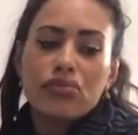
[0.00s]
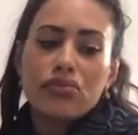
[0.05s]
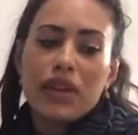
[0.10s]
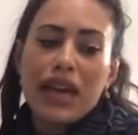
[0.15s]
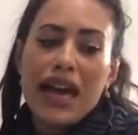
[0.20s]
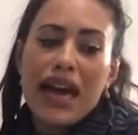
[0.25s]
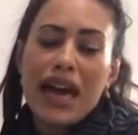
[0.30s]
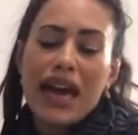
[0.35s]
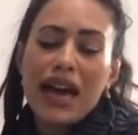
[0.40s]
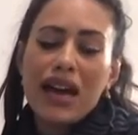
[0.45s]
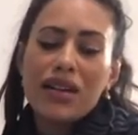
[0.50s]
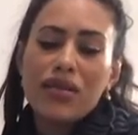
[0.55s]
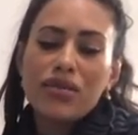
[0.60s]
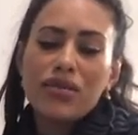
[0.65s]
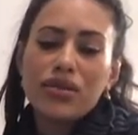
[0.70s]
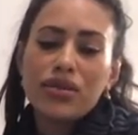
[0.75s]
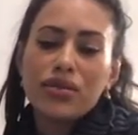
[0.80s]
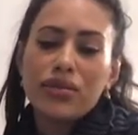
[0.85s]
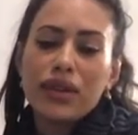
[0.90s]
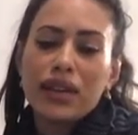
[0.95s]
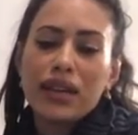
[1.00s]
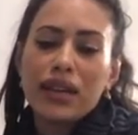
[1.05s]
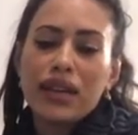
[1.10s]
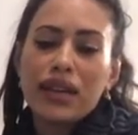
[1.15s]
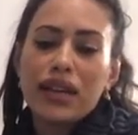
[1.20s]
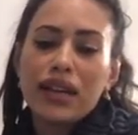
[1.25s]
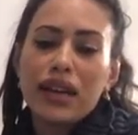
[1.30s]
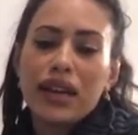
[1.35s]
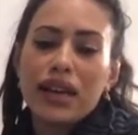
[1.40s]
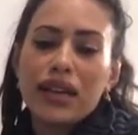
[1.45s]
How do
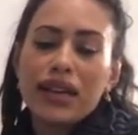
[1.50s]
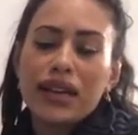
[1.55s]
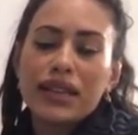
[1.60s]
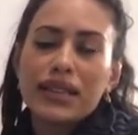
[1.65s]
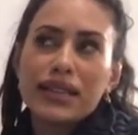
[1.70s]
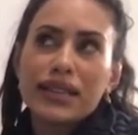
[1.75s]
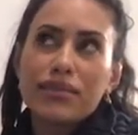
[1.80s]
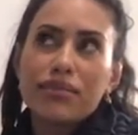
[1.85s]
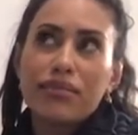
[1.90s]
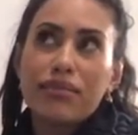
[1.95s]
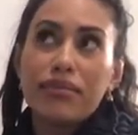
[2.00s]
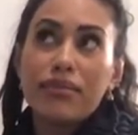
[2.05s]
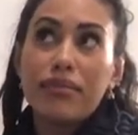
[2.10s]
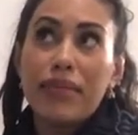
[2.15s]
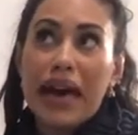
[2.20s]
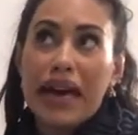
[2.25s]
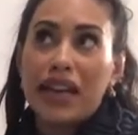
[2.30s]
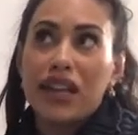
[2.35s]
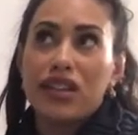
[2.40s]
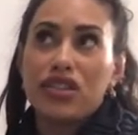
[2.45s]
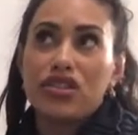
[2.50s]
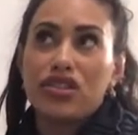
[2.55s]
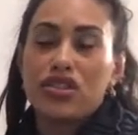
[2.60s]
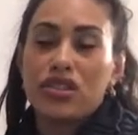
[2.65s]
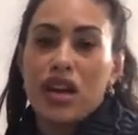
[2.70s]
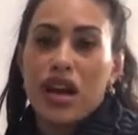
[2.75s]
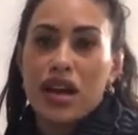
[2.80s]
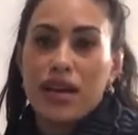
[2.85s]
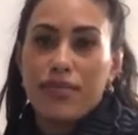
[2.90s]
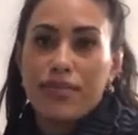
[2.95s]
we, manage
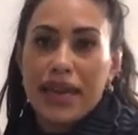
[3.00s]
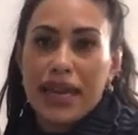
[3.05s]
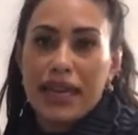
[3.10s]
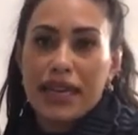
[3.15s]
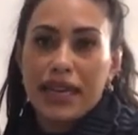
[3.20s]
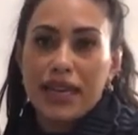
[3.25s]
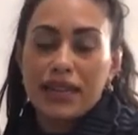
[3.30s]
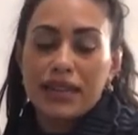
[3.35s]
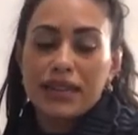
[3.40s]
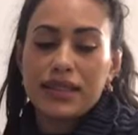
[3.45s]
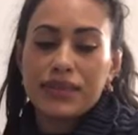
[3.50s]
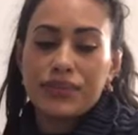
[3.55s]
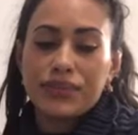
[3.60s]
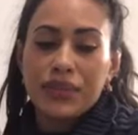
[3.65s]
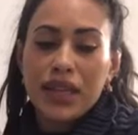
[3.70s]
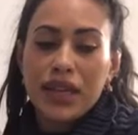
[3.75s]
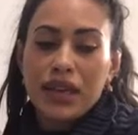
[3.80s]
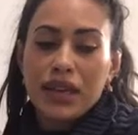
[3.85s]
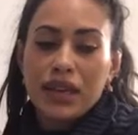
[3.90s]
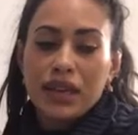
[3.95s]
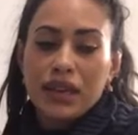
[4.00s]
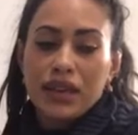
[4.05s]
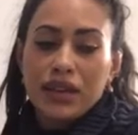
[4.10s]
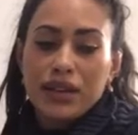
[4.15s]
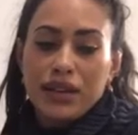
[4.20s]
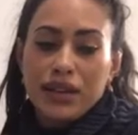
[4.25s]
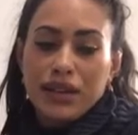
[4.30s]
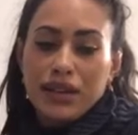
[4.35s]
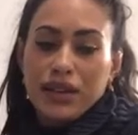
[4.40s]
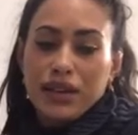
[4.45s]
diabetes?
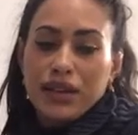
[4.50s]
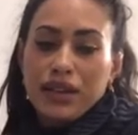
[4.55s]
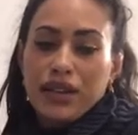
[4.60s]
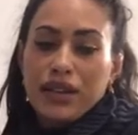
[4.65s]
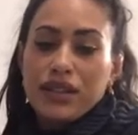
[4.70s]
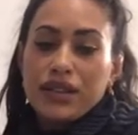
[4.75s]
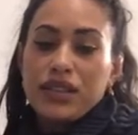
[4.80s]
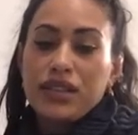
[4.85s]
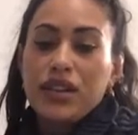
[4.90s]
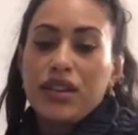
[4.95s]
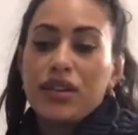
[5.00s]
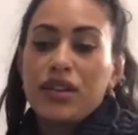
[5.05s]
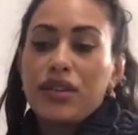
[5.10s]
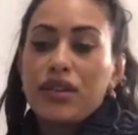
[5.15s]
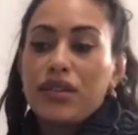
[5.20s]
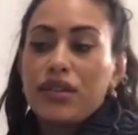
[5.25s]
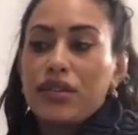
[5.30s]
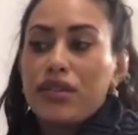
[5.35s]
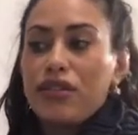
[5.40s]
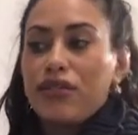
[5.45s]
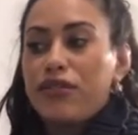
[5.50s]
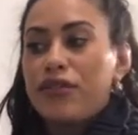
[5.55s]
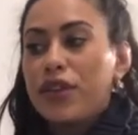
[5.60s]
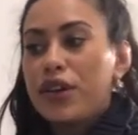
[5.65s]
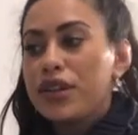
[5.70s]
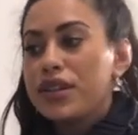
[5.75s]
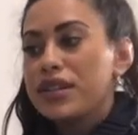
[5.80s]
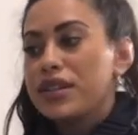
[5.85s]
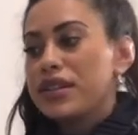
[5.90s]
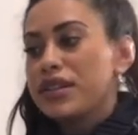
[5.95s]
So the
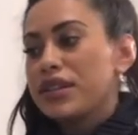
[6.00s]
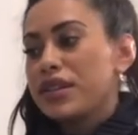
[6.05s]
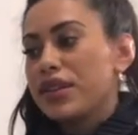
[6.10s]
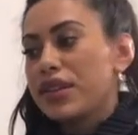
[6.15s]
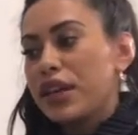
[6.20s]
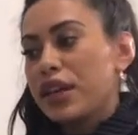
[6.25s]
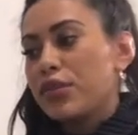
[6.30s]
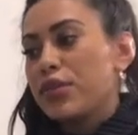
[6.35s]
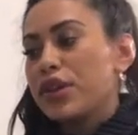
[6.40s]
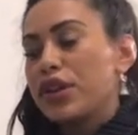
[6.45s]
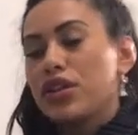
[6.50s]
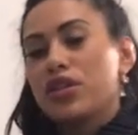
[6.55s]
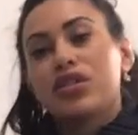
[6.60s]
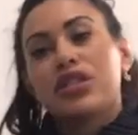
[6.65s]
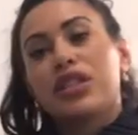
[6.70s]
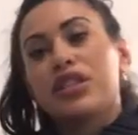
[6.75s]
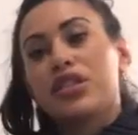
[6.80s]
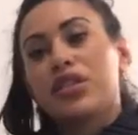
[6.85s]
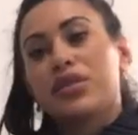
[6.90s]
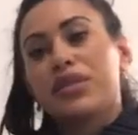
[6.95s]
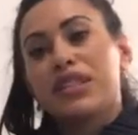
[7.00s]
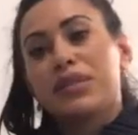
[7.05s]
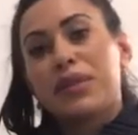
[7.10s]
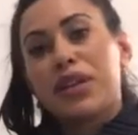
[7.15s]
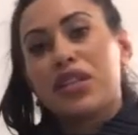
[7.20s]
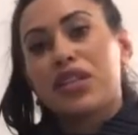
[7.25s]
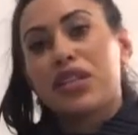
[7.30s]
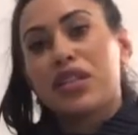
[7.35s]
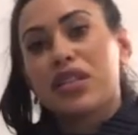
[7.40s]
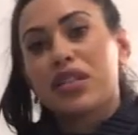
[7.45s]
first thing we usually do,
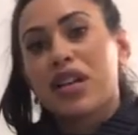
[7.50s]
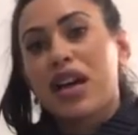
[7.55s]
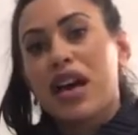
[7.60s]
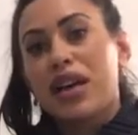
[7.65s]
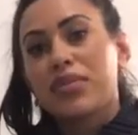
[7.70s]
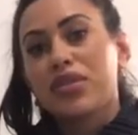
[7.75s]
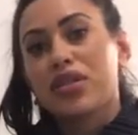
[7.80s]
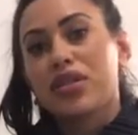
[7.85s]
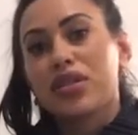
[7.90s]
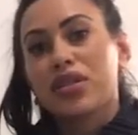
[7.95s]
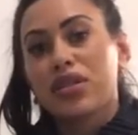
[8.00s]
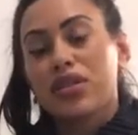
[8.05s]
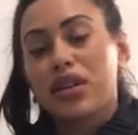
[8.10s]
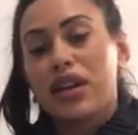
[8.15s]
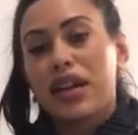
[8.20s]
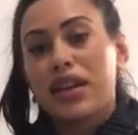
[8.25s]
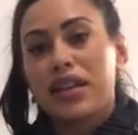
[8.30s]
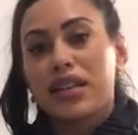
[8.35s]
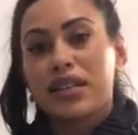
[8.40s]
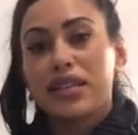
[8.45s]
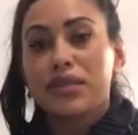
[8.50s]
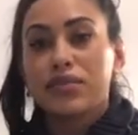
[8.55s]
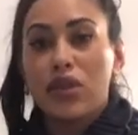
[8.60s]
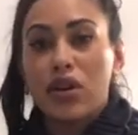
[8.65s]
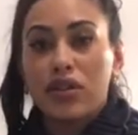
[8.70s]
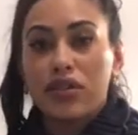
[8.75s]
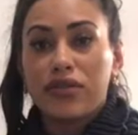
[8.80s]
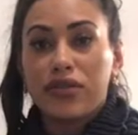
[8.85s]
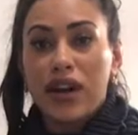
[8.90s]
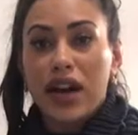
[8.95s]
especially in type 2, is
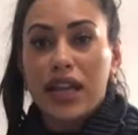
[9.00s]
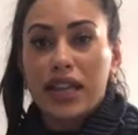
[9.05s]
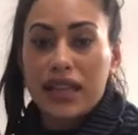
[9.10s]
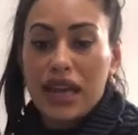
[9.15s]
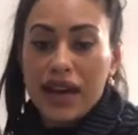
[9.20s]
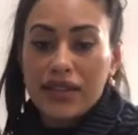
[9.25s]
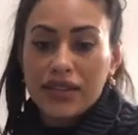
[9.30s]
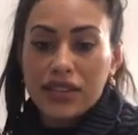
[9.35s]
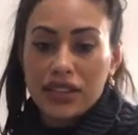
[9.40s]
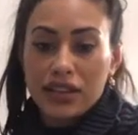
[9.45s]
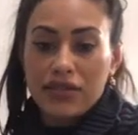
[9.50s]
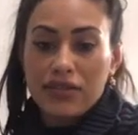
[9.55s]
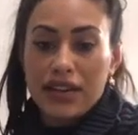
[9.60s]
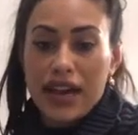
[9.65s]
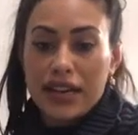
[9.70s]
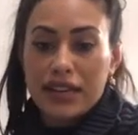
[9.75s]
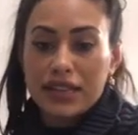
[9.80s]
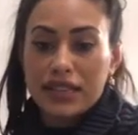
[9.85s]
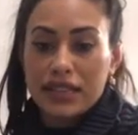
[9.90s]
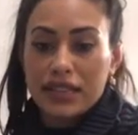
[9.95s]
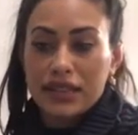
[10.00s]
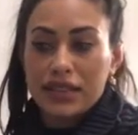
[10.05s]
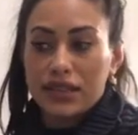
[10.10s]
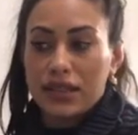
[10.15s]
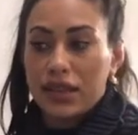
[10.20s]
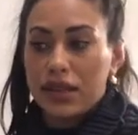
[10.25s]
modify lifestyle factors.